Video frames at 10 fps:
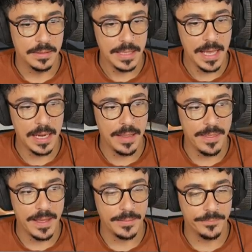Yeah, I like
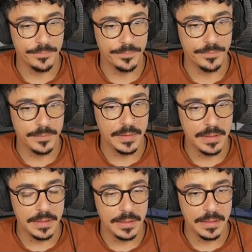that
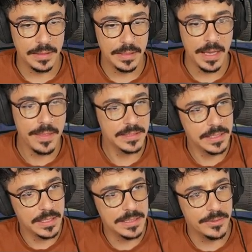yeah, that's a
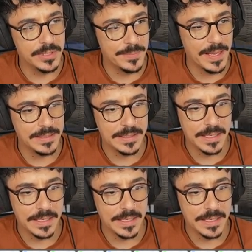nice little space